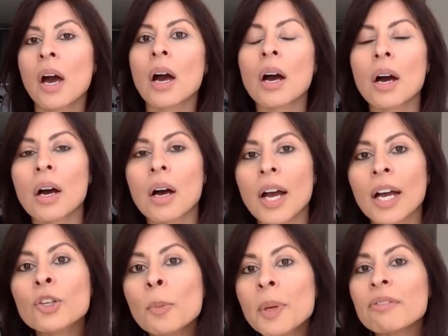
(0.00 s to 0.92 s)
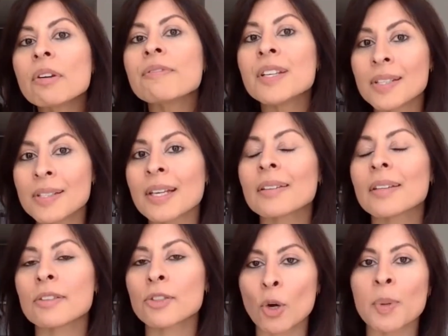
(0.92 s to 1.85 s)
And you'll be revisiting
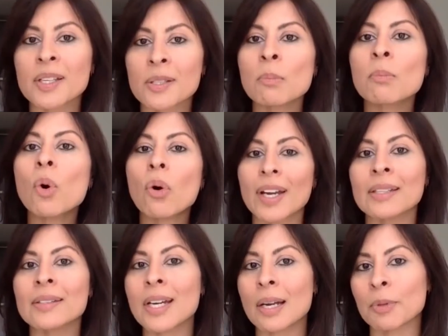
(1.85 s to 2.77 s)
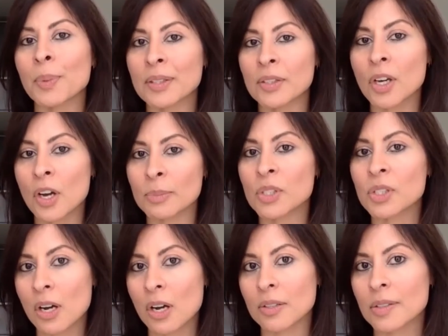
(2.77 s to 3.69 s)
these topics more in depth when term
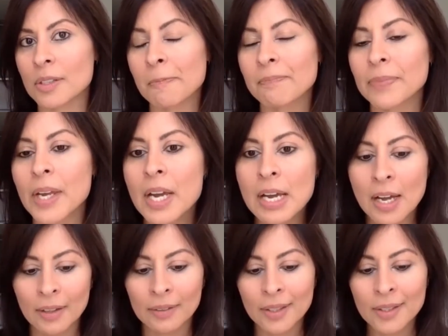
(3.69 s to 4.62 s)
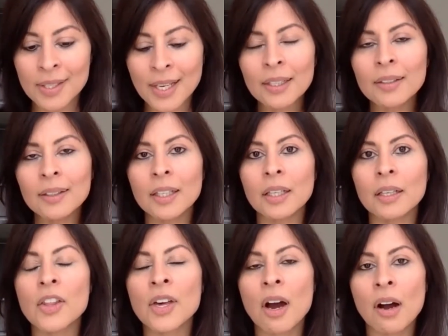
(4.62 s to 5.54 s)
starts. The second
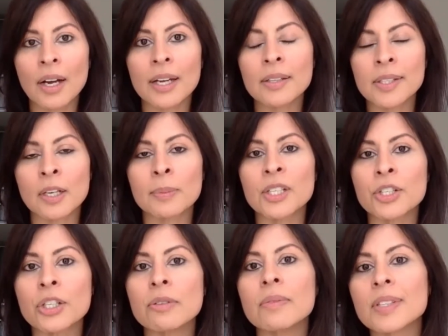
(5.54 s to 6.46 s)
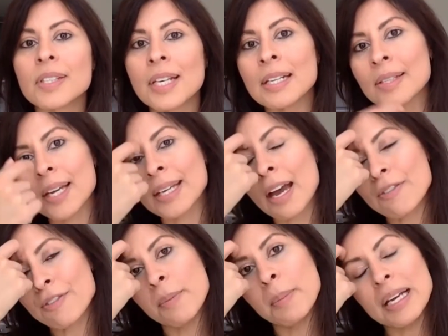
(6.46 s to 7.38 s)
thing that I tell my students is
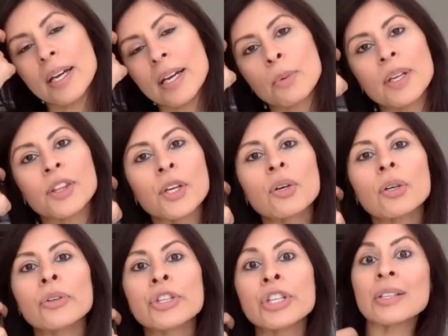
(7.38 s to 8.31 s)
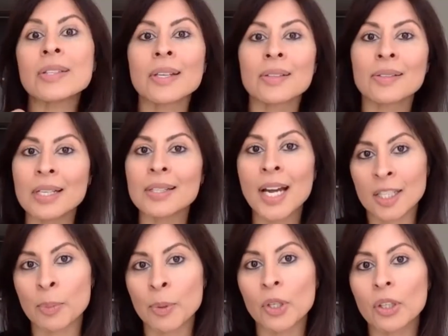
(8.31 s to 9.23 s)
get familiar with your GCSE
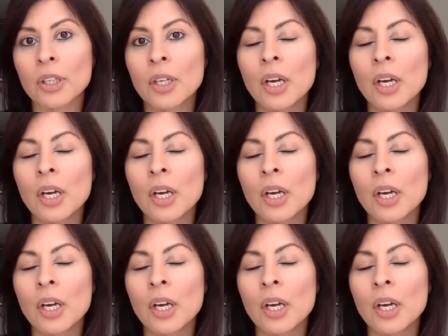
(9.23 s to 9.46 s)
textbook.